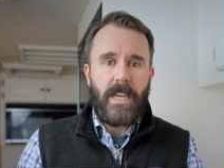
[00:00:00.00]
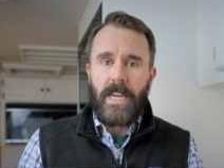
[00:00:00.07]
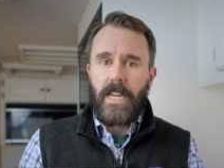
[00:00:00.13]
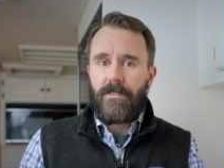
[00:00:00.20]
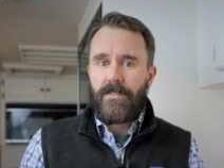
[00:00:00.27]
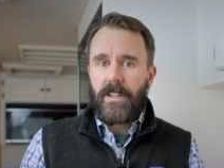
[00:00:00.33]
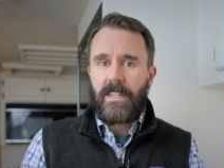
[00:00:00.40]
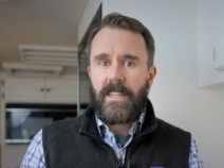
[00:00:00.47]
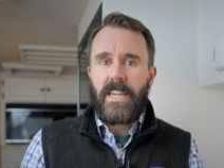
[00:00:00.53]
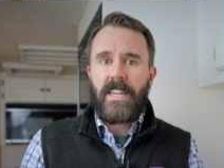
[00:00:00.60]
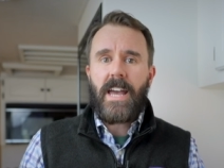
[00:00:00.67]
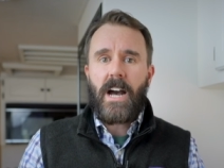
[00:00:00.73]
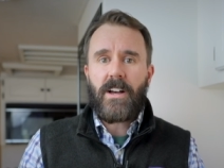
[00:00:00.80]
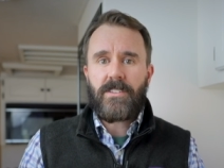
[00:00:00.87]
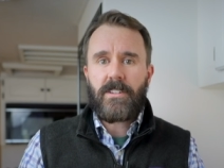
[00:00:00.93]
and if the
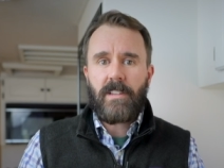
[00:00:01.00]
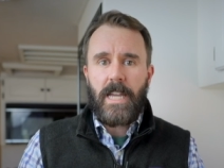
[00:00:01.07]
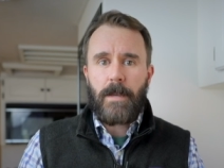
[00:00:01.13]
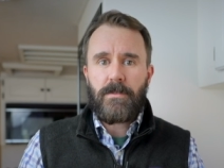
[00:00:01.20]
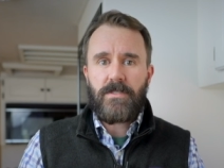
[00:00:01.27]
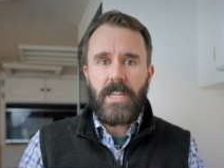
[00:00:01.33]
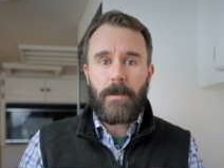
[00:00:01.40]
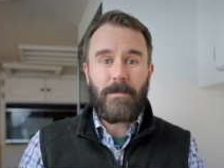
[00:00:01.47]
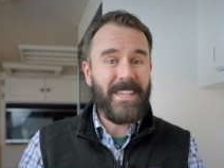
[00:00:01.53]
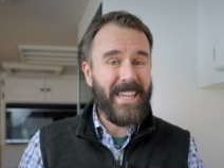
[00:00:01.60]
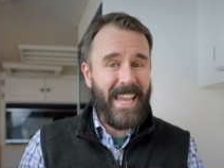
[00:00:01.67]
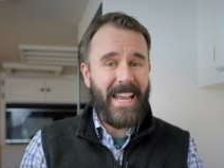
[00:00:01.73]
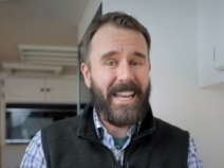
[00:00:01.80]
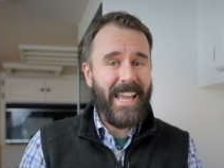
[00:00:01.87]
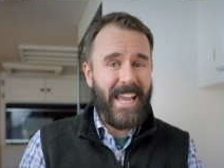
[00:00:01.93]
in-house claims team
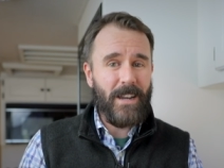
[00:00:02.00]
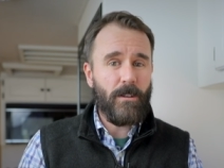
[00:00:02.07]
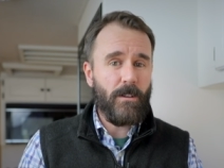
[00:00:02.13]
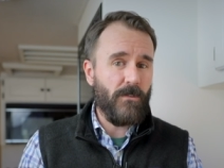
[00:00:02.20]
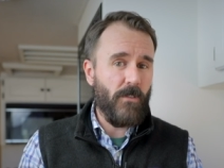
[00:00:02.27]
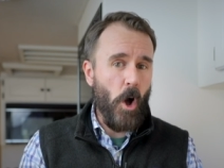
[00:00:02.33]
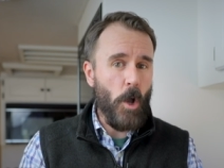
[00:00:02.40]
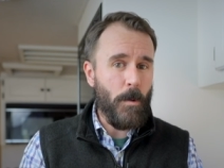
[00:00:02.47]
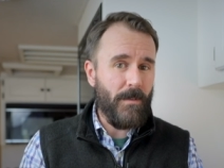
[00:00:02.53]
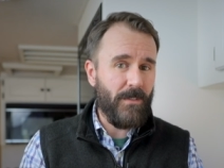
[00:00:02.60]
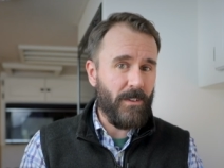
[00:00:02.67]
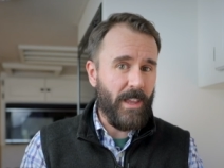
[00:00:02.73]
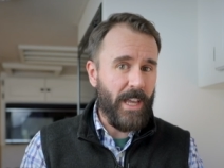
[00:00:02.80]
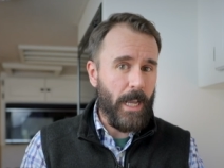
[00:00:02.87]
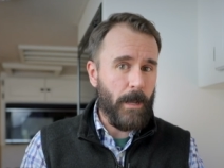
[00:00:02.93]
can't handle a volume of
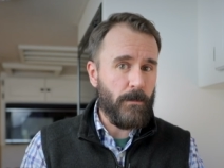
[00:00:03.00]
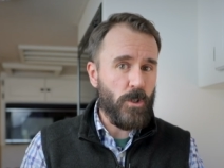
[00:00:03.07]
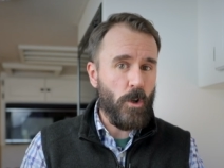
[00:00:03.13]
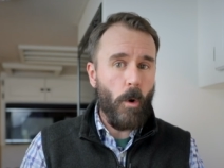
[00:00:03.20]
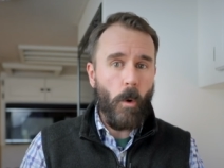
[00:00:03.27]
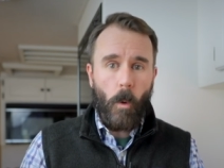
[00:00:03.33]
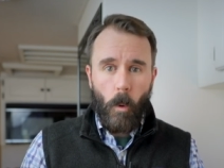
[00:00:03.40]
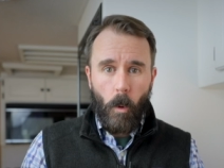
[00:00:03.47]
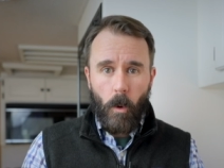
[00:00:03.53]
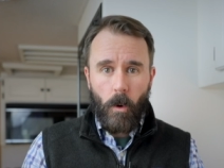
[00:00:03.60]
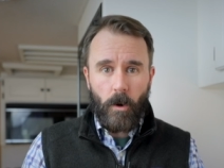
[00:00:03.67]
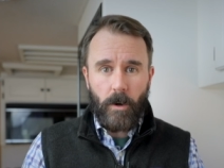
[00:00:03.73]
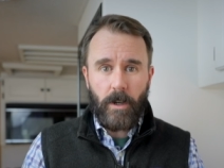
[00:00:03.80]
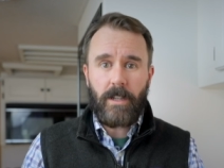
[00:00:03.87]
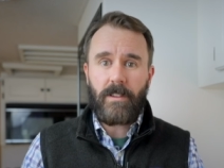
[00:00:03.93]
claims
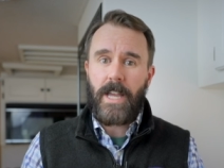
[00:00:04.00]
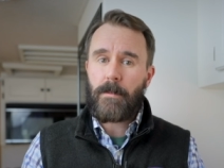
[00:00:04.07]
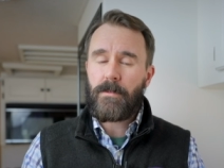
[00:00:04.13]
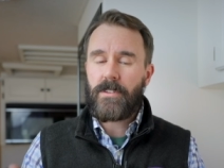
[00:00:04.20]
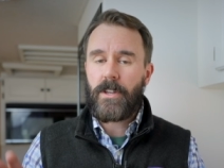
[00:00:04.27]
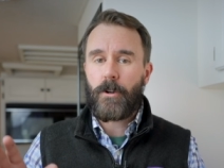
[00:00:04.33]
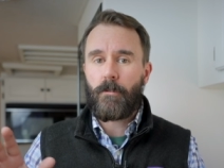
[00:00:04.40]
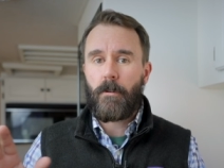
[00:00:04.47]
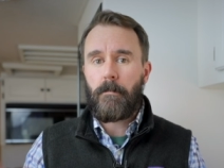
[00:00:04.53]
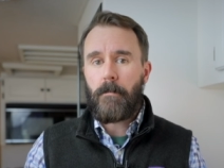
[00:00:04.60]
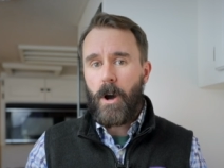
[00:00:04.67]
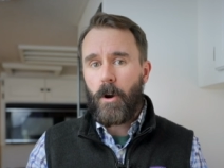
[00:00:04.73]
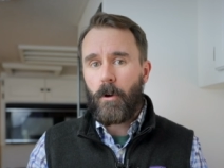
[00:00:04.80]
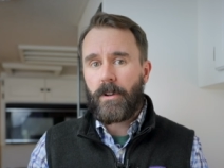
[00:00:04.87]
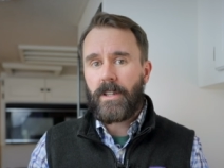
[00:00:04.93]
or claims that are
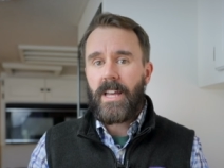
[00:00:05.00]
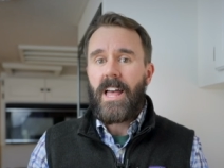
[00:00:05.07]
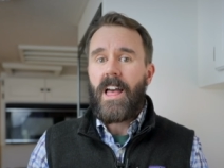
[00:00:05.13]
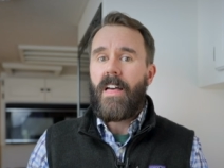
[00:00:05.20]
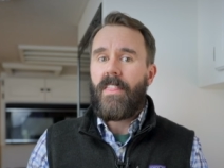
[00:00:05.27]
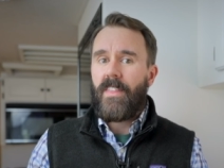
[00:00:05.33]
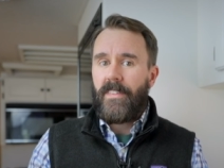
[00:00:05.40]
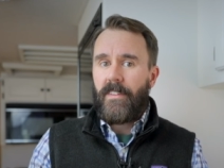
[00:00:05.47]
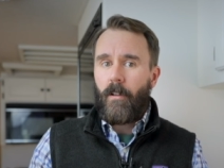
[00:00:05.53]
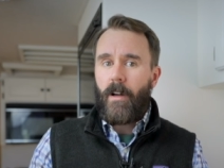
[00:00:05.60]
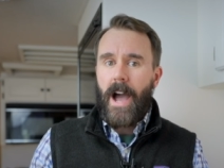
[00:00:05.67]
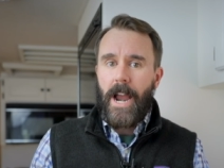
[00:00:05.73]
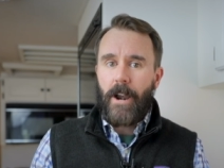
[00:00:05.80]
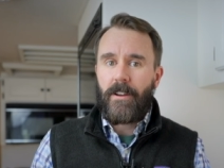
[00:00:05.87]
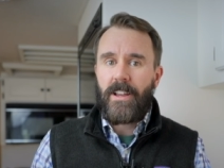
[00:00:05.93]
remote, then they'll
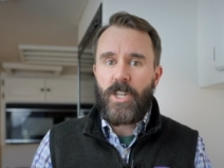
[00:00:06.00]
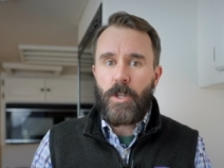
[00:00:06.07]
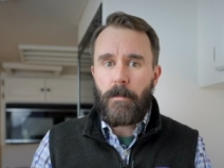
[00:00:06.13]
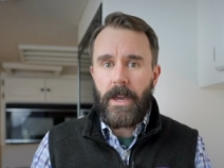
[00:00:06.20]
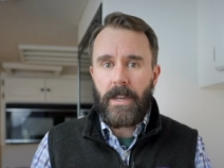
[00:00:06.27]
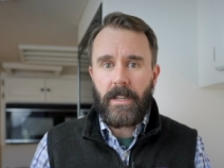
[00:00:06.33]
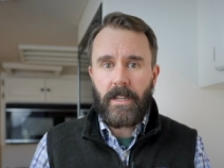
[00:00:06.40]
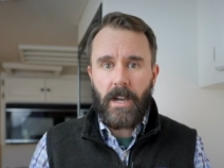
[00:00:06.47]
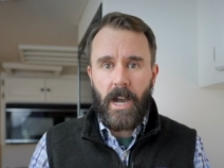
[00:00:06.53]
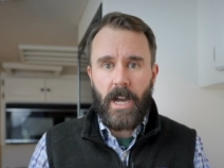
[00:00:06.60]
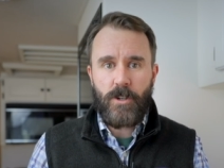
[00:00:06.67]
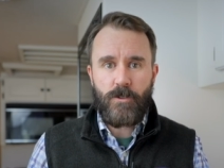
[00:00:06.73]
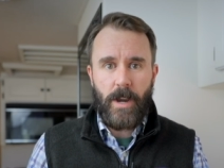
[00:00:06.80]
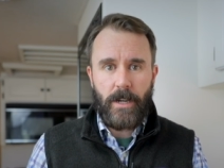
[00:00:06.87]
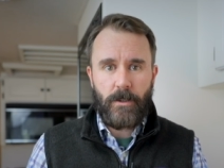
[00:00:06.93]
hire independent
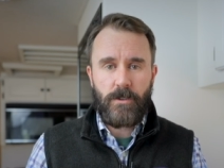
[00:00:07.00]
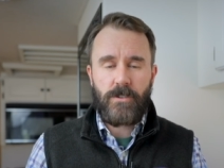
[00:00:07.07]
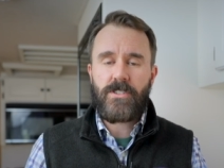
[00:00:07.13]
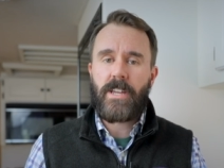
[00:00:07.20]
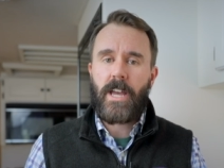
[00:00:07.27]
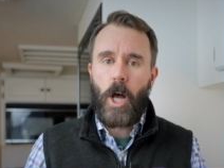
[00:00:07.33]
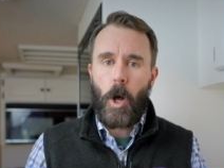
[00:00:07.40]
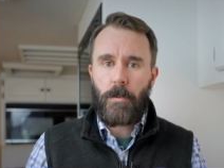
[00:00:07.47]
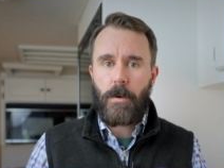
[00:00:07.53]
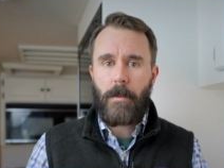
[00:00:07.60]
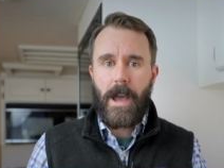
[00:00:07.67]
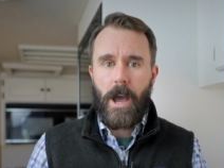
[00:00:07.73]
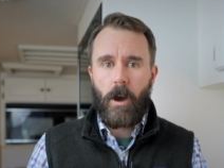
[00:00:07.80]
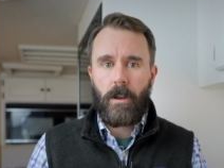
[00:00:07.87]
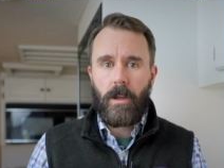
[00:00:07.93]
contractors to help them
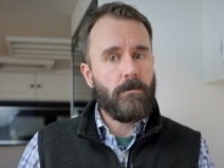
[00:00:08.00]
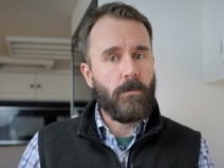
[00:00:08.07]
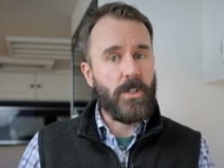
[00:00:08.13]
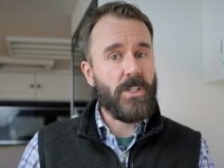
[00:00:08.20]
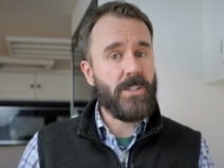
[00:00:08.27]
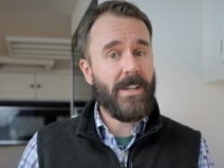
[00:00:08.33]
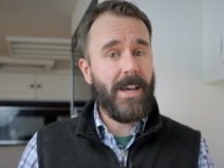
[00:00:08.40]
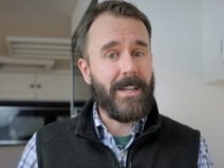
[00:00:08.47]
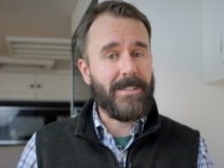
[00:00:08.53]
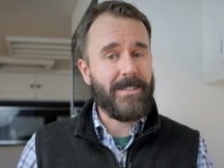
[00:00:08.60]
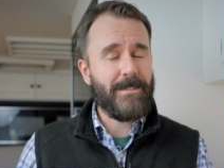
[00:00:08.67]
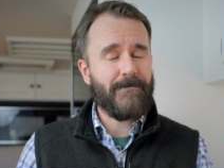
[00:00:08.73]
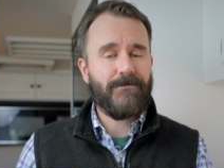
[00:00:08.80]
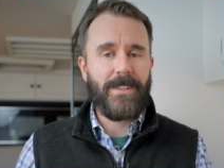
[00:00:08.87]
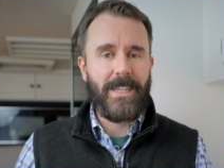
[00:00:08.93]
out, which is
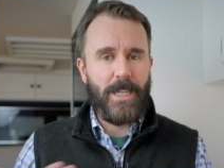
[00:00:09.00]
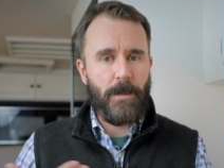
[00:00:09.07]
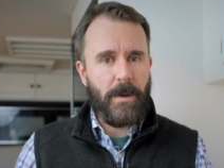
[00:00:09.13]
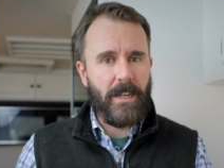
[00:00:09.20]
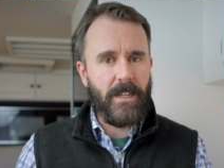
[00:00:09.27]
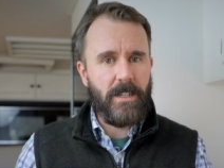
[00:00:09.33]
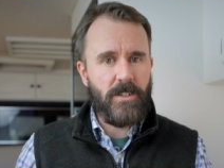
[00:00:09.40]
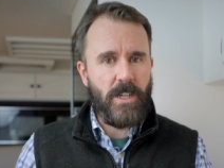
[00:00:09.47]
us, the independent